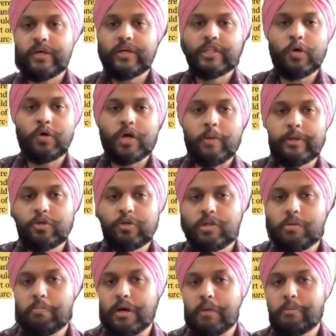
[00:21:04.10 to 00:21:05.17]
Now coming to
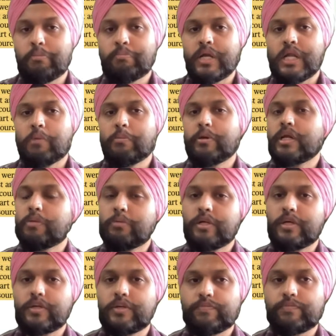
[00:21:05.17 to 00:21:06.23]
the Malabar
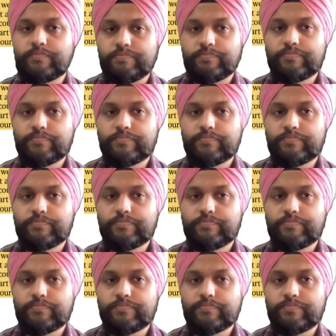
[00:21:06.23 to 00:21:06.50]
Rebellion.